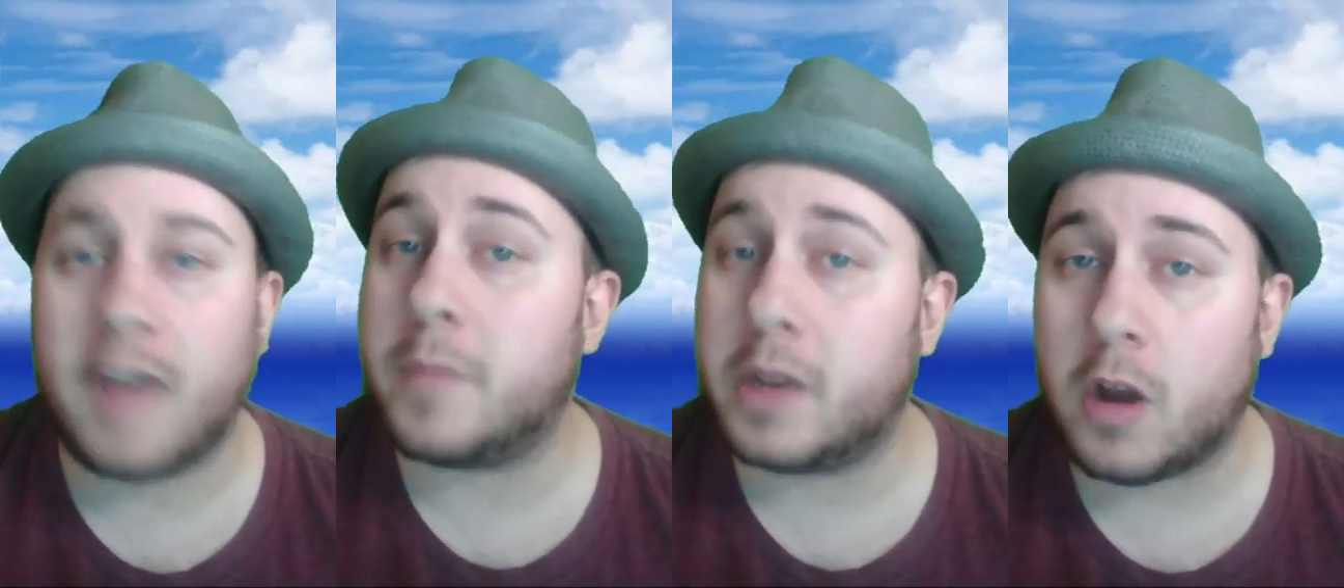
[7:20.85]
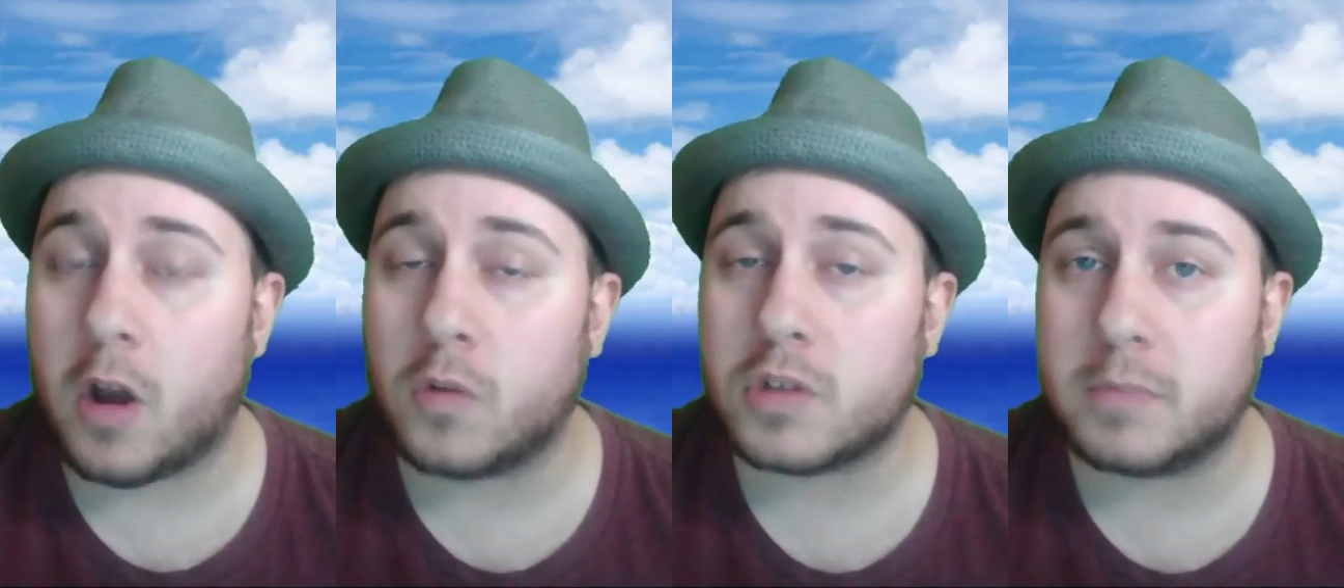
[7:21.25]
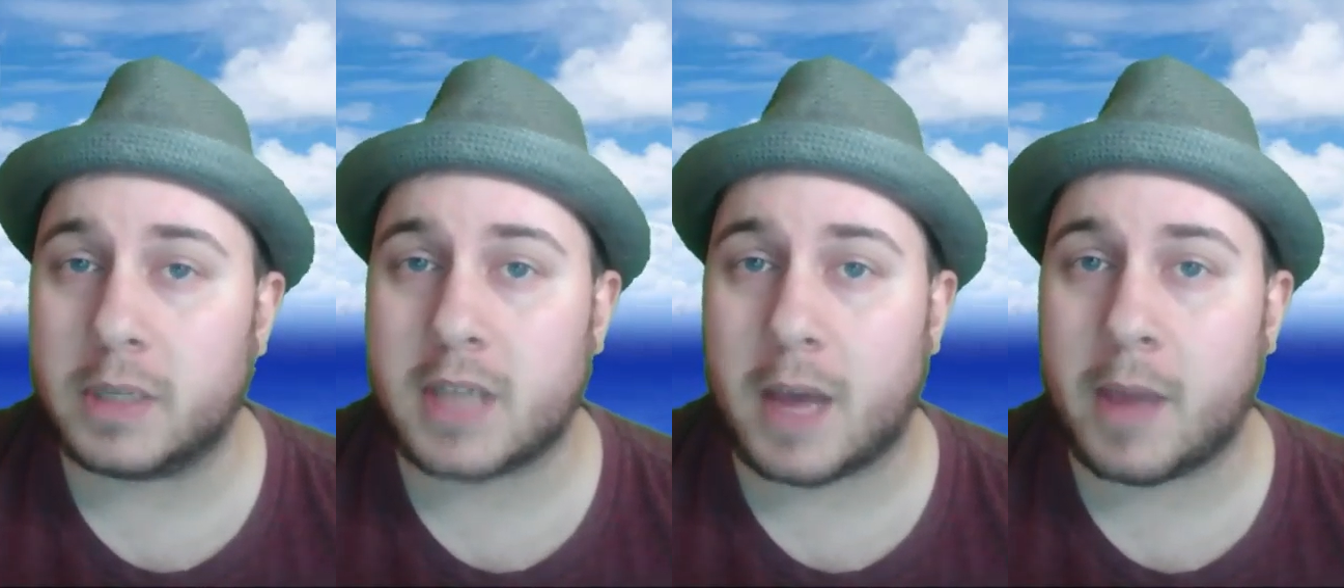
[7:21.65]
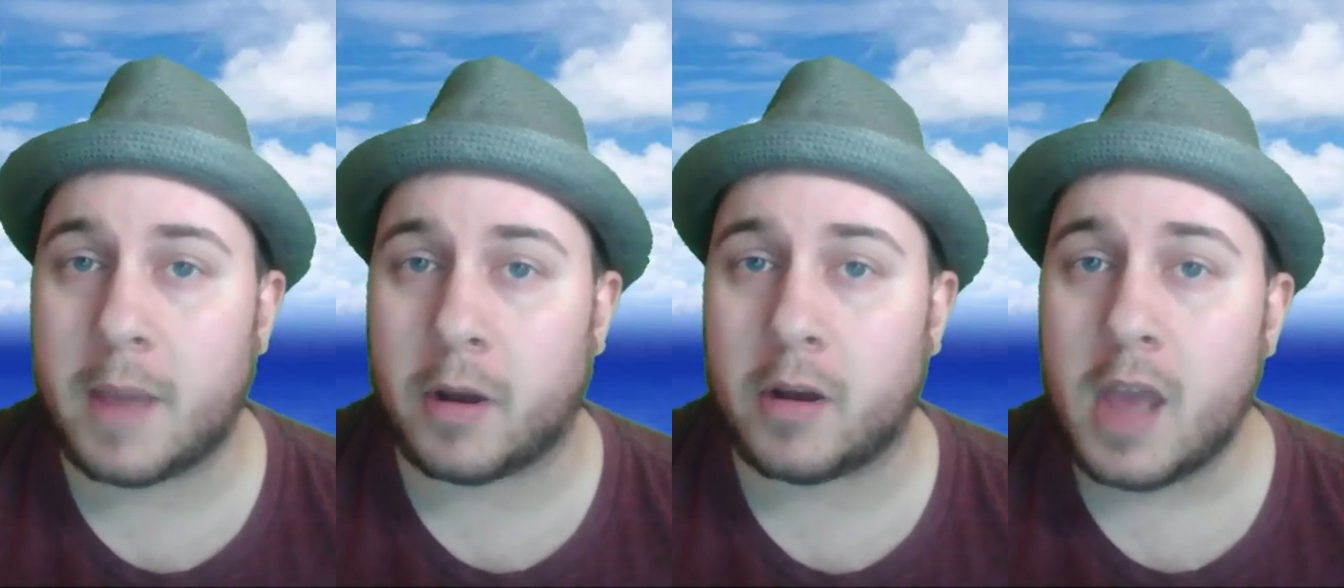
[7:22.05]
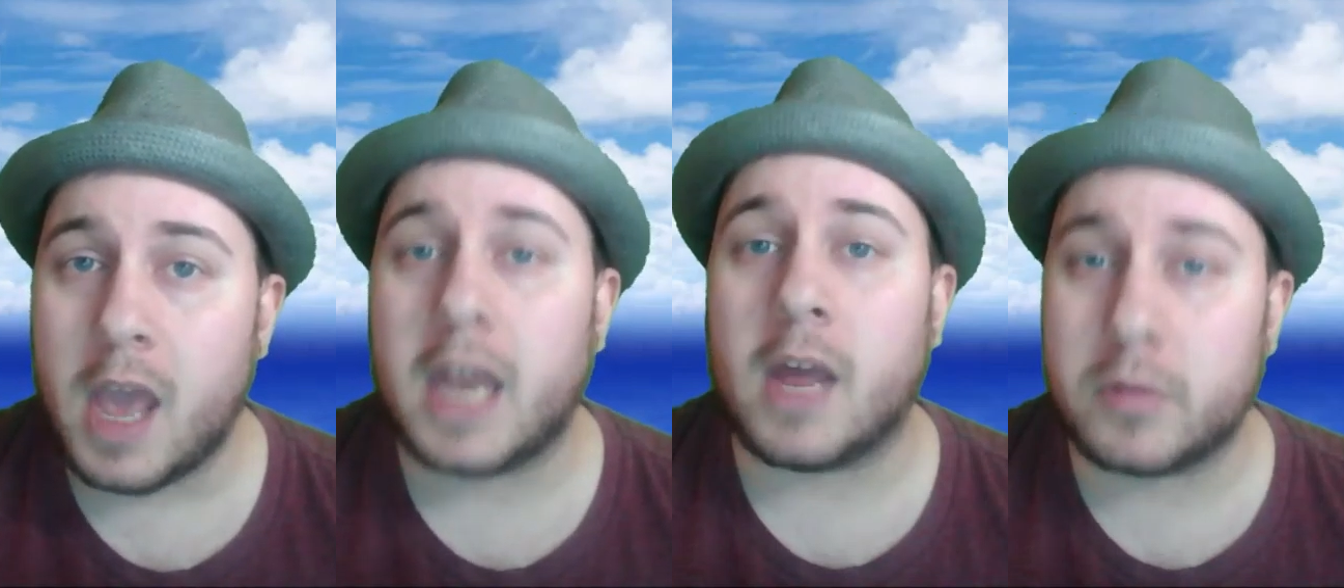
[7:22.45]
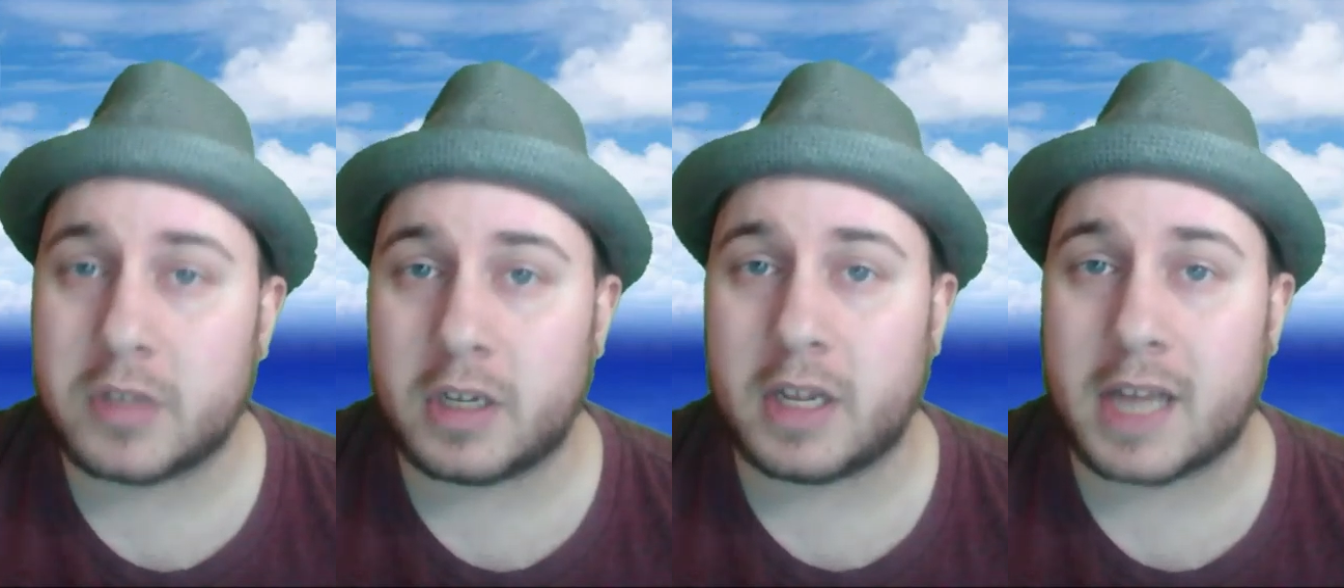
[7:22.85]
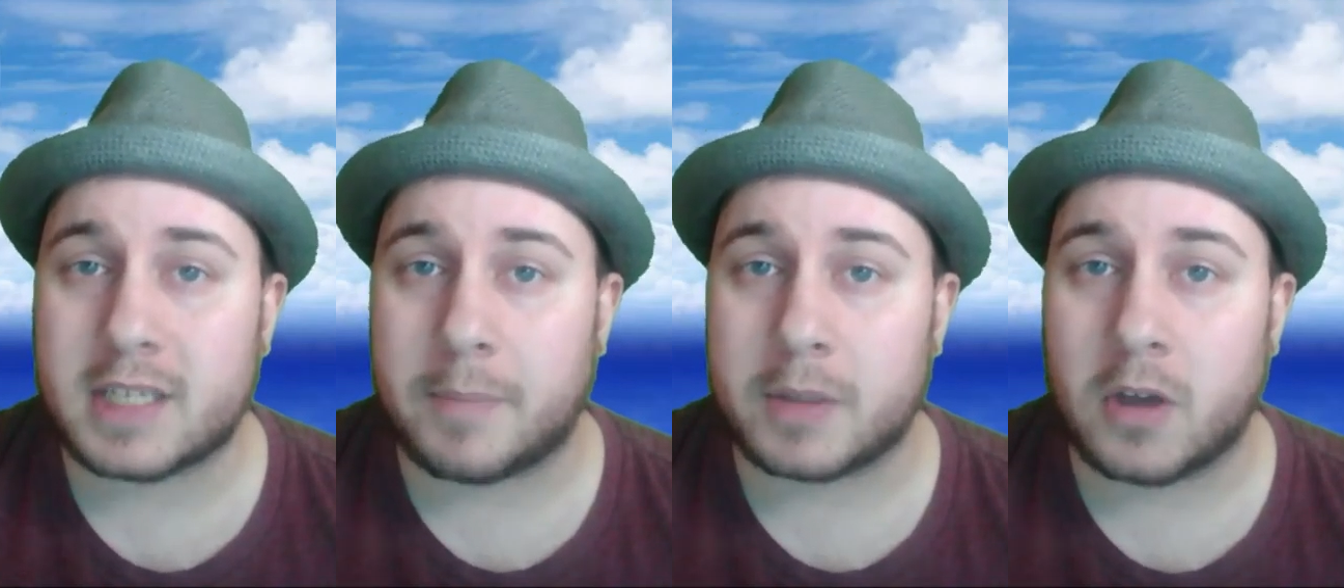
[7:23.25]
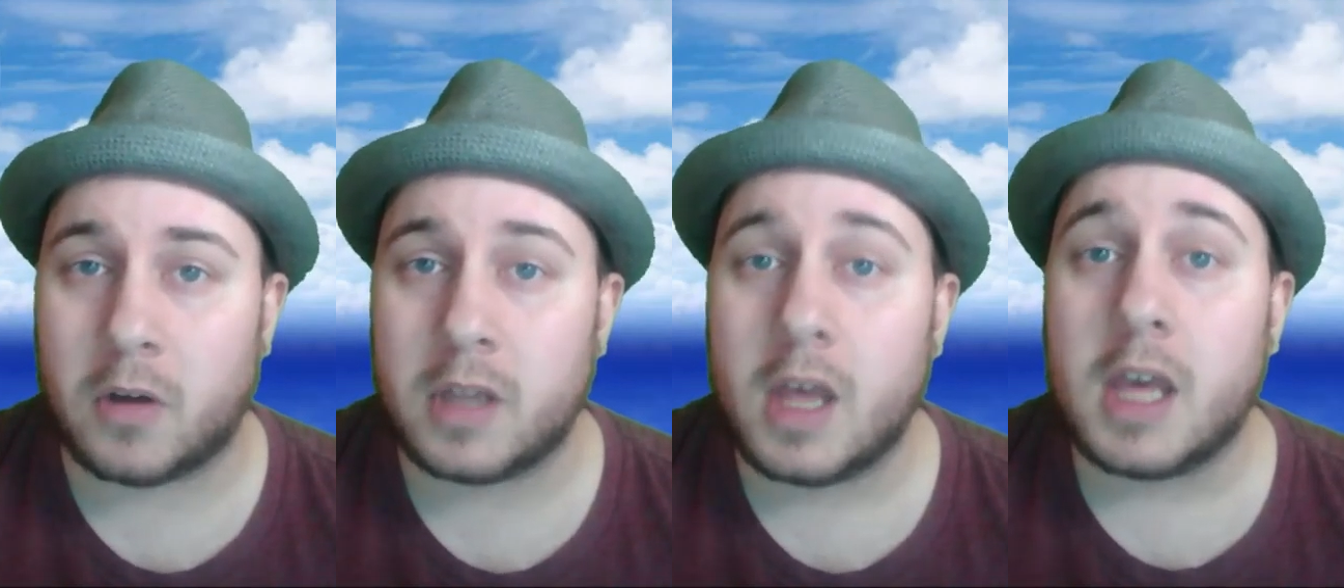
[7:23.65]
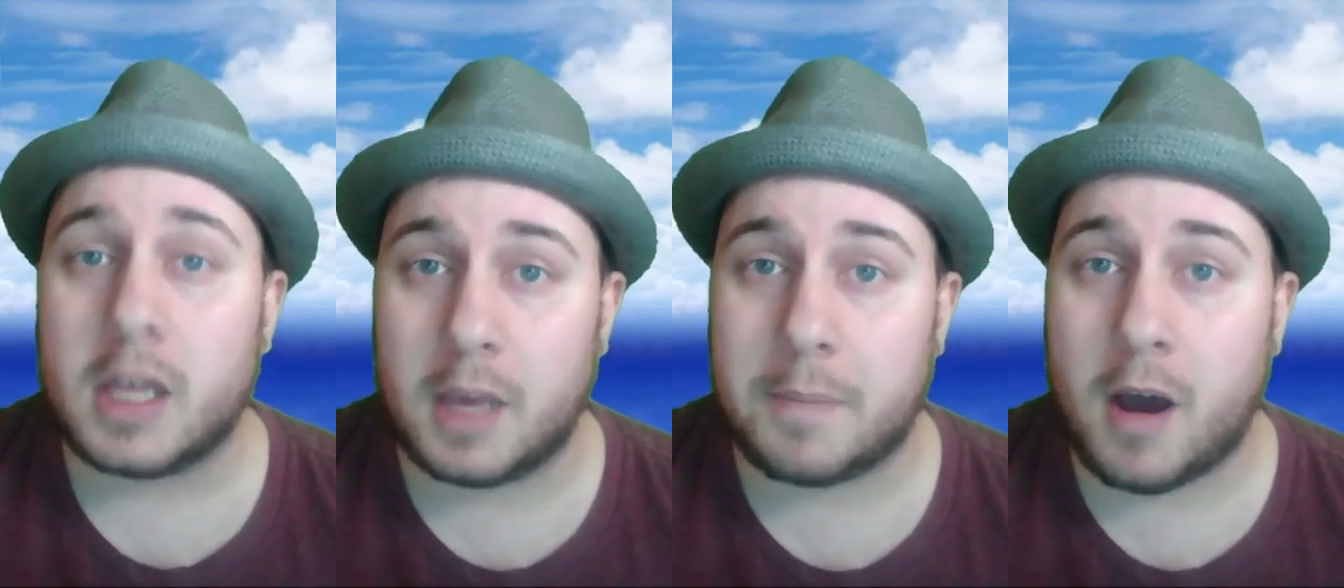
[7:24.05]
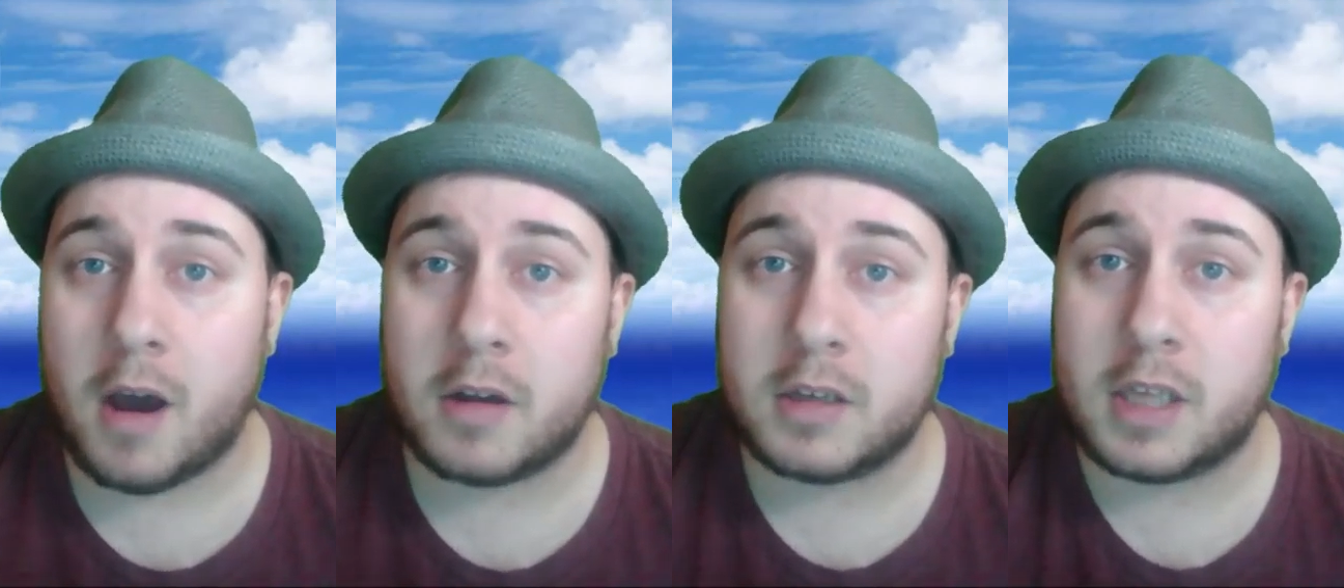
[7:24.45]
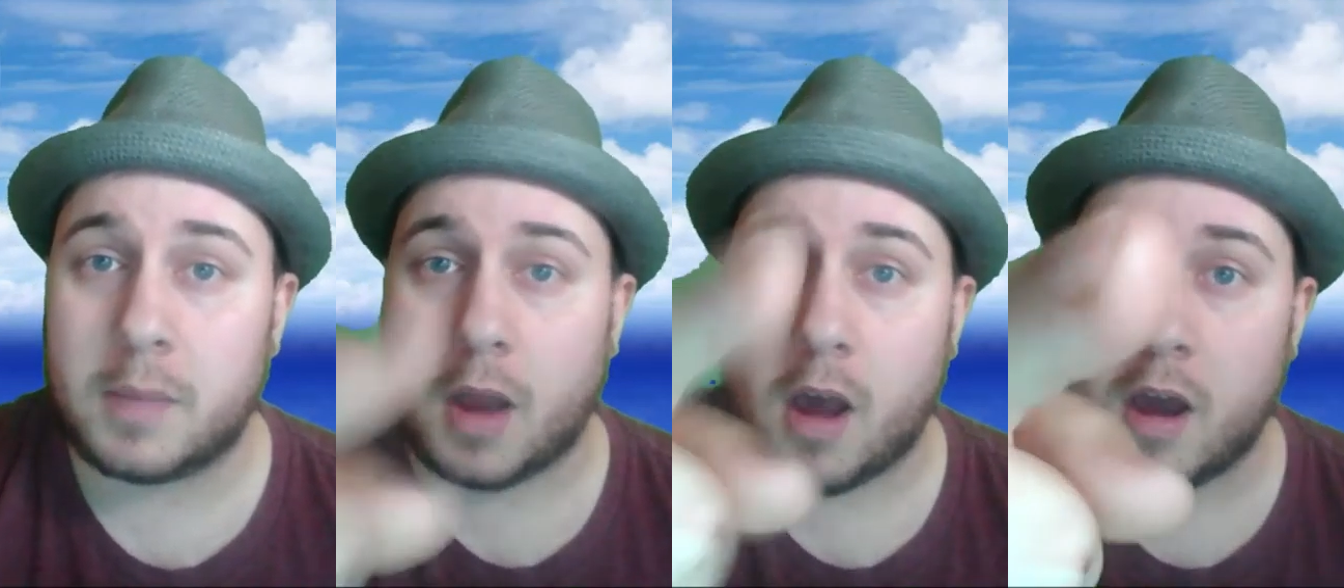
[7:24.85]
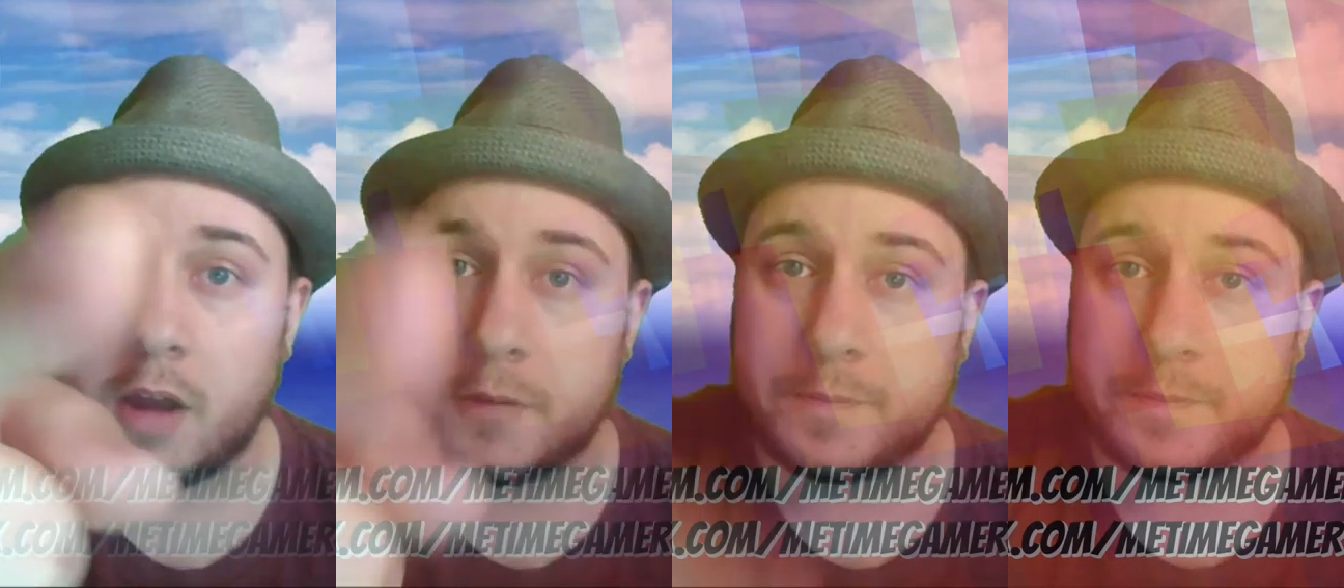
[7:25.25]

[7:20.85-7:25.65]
I've been your host, MeTimeGamer, and I will see you in the next episode. Keep on, keep on.